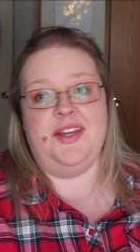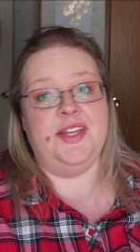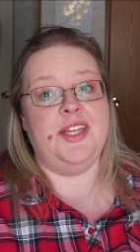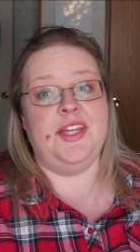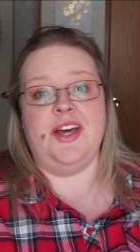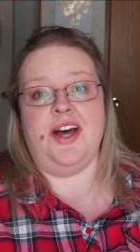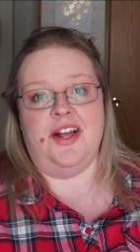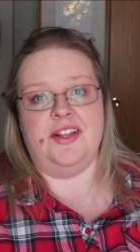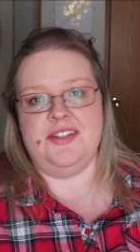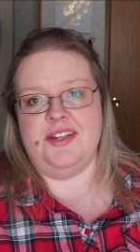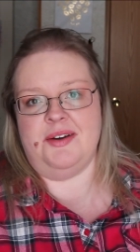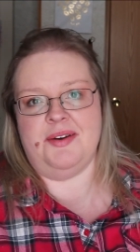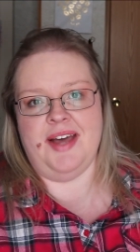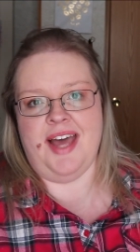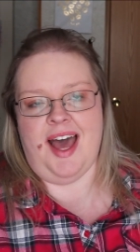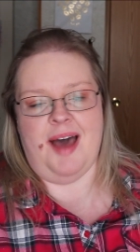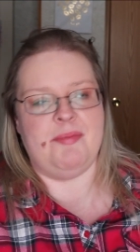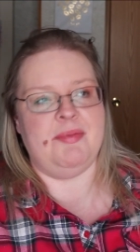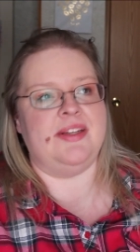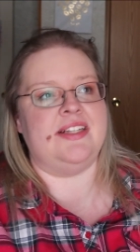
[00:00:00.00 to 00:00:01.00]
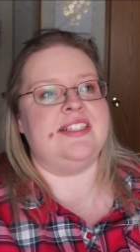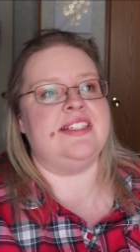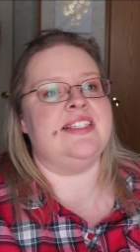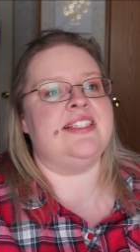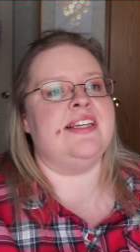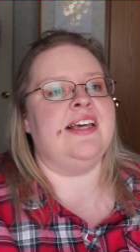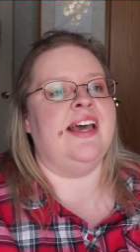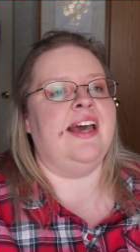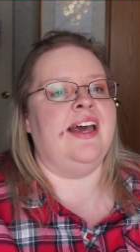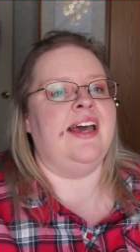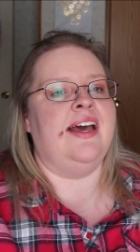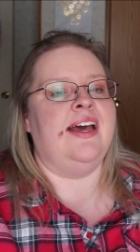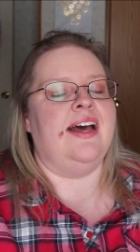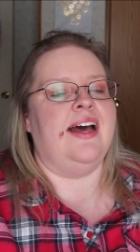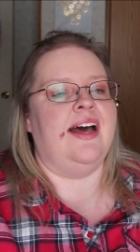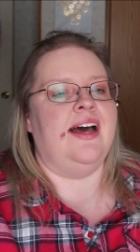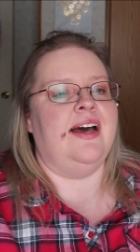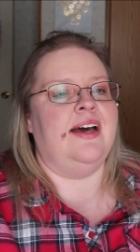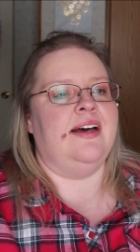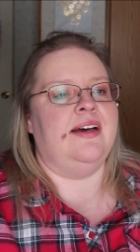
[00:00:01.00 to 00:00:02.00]
y'all know it happened.
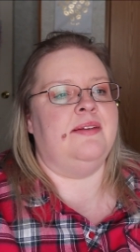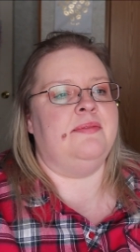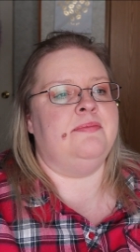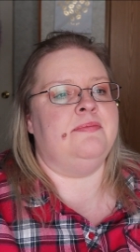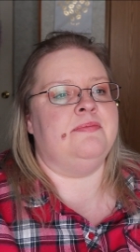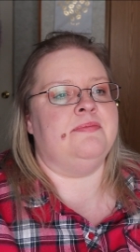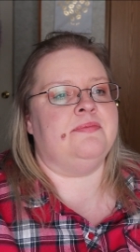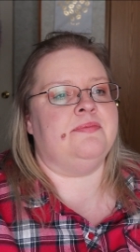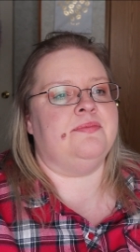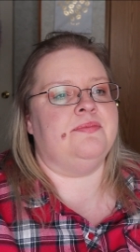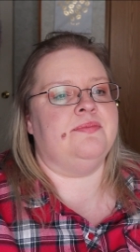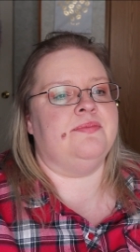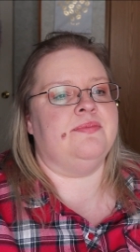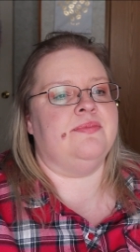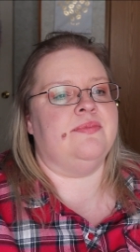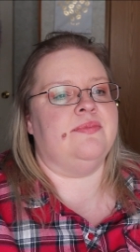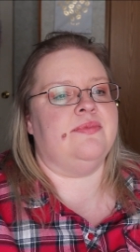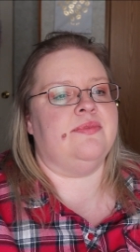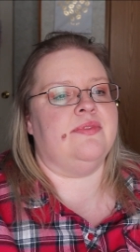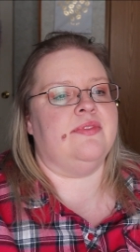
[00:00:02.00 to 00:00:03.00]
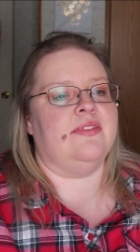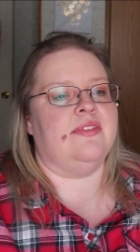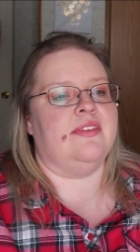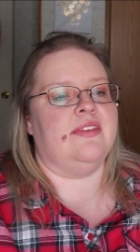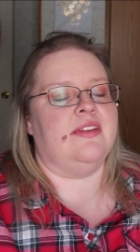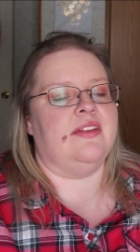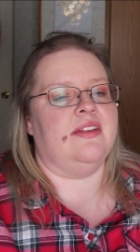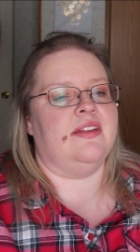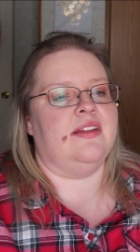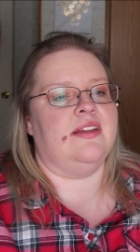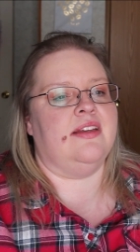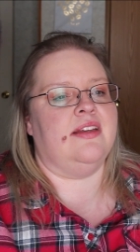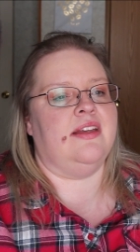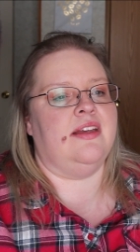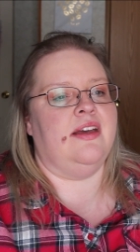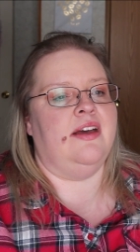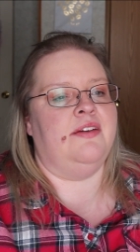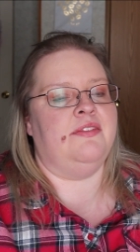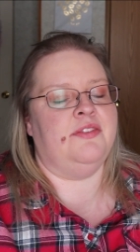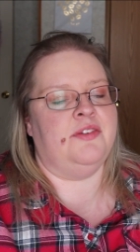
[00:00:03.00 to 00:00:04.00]
Um,
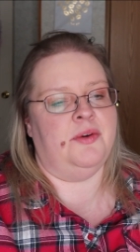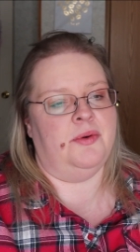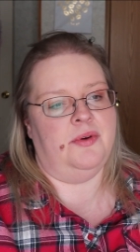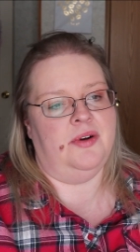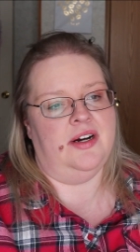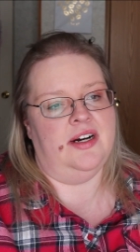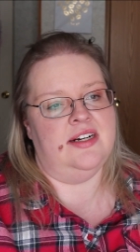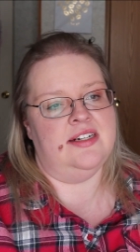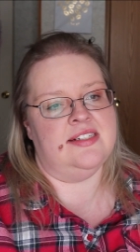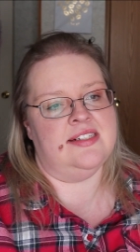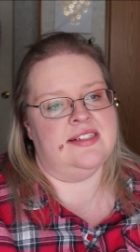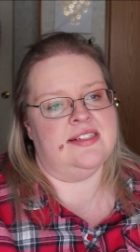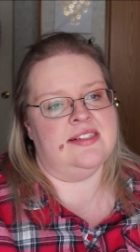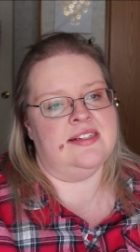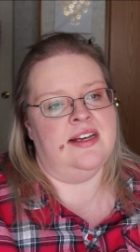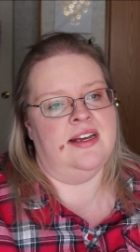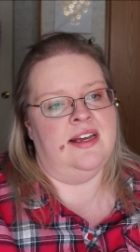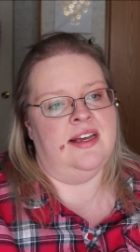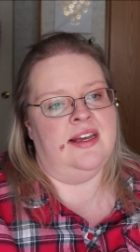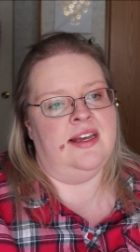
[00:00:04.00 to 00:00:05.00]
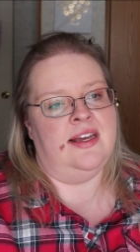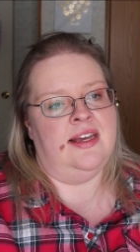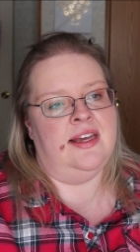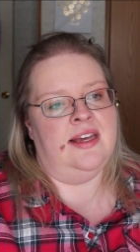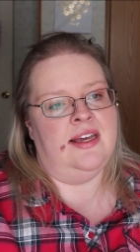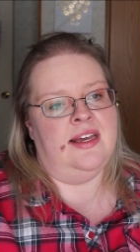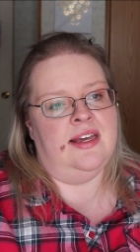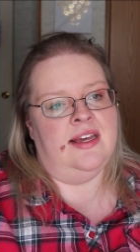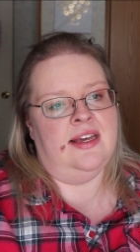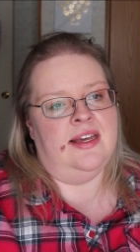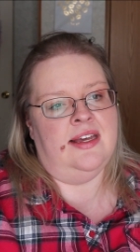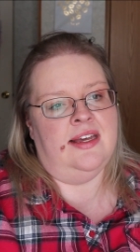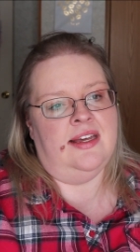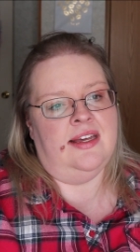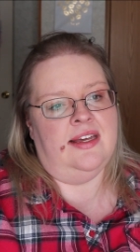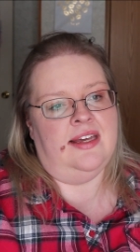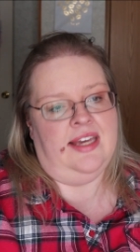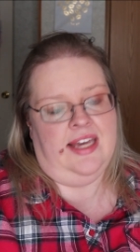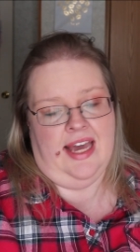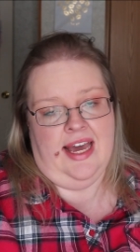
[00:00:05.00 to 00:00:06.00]
of course,
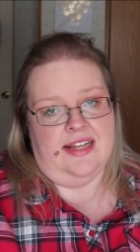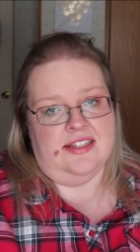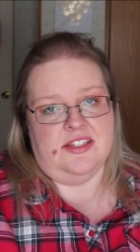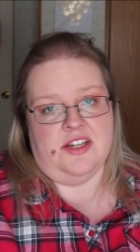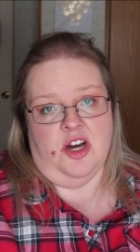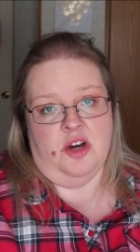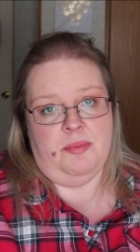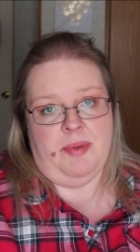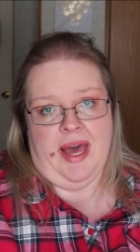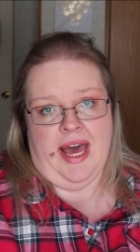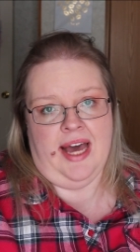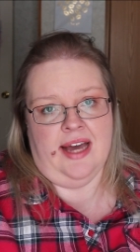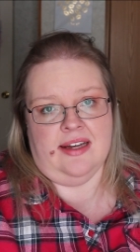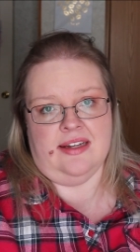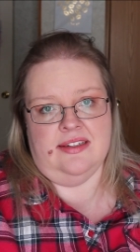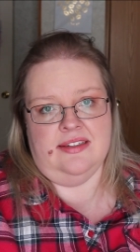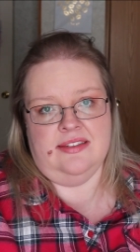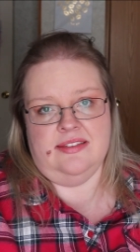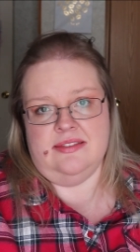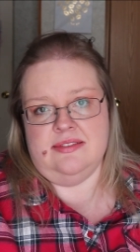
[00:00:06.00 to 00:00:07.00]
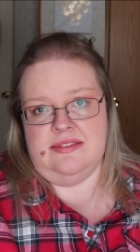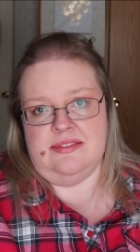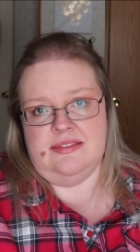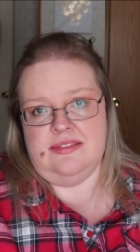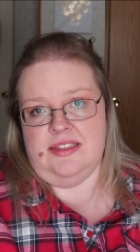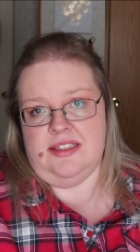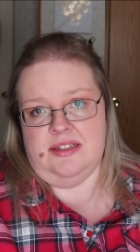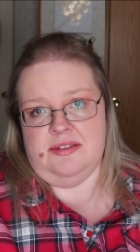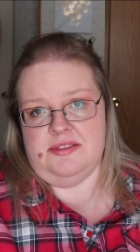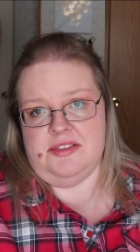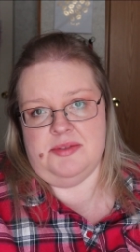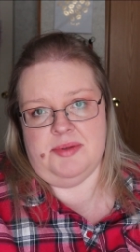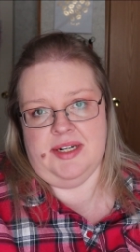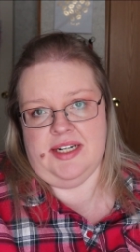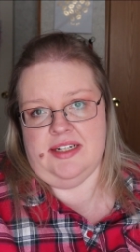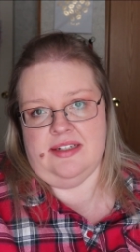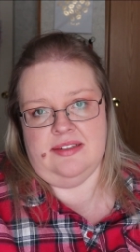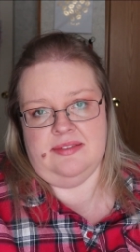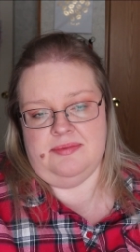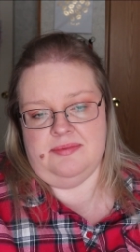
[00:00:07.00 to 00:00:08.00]
he had to go back, you know, to
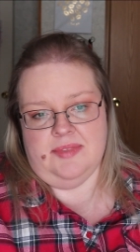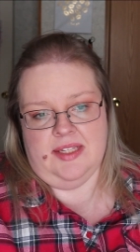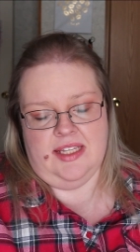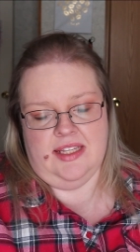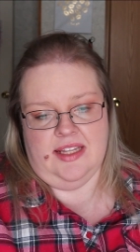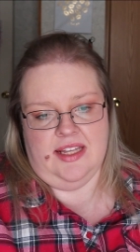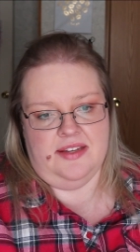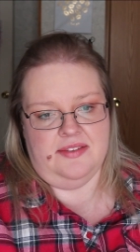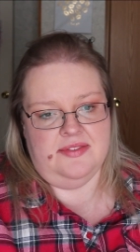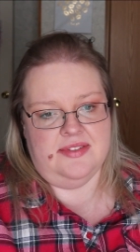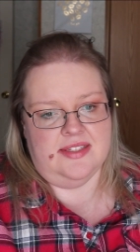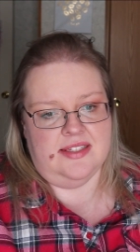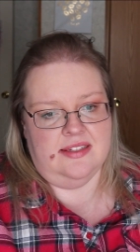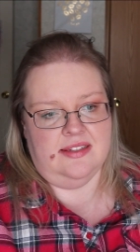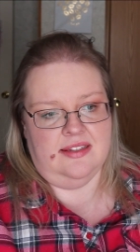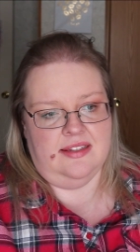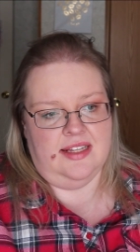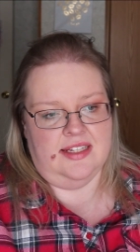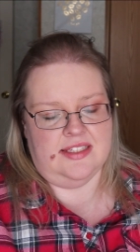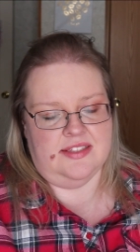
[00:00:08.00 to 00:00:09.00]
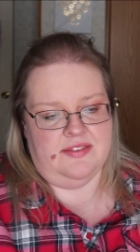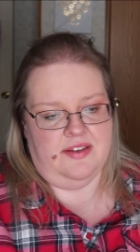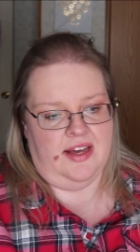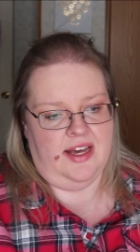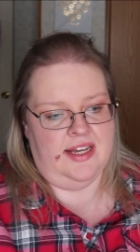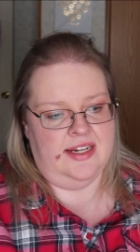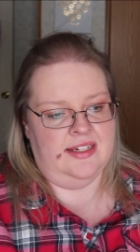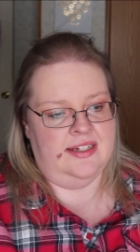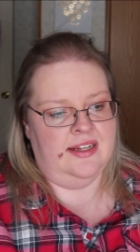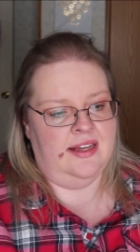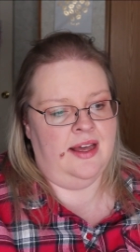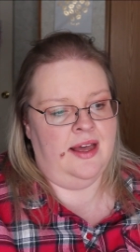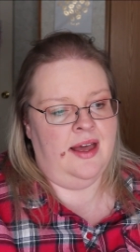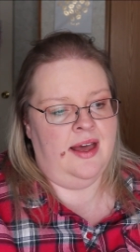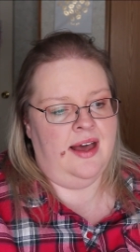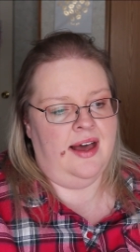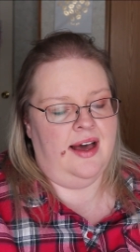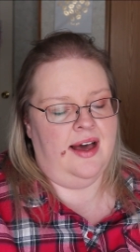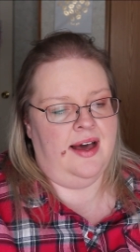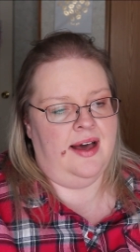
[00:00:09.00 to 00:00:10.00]
where he lives. That's fine.
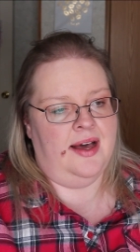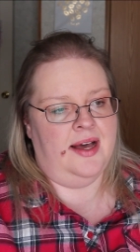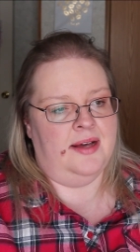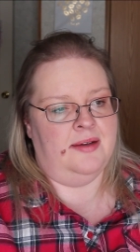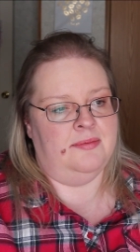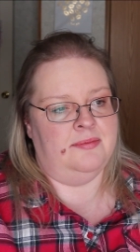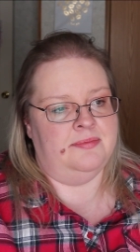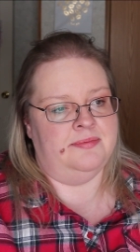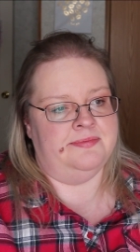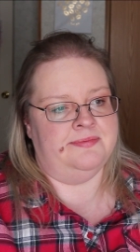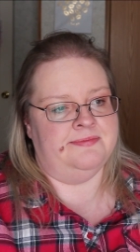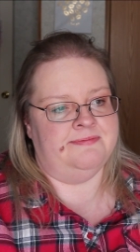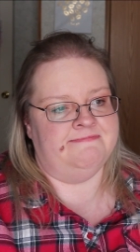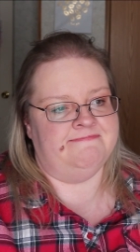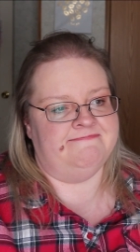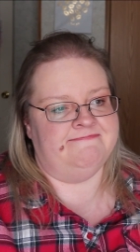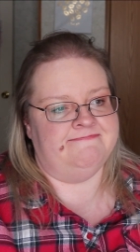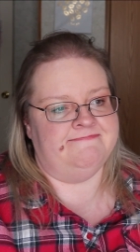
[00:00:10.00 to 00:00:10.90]
Um,